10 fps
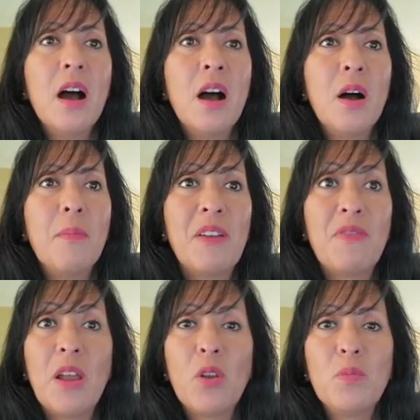my
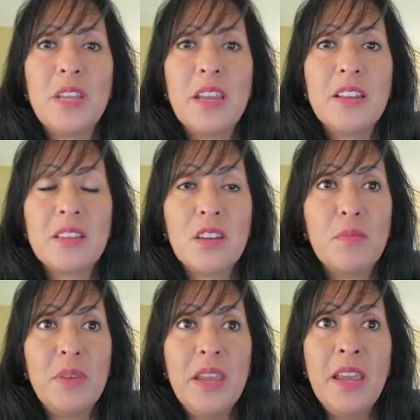follow-up date is going to
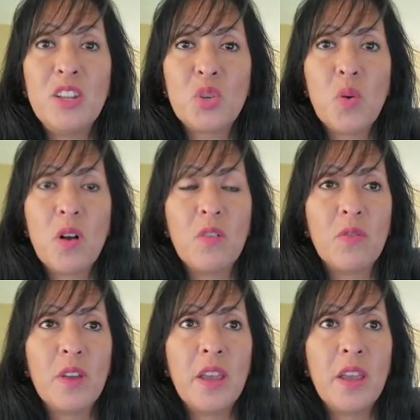be 8/12.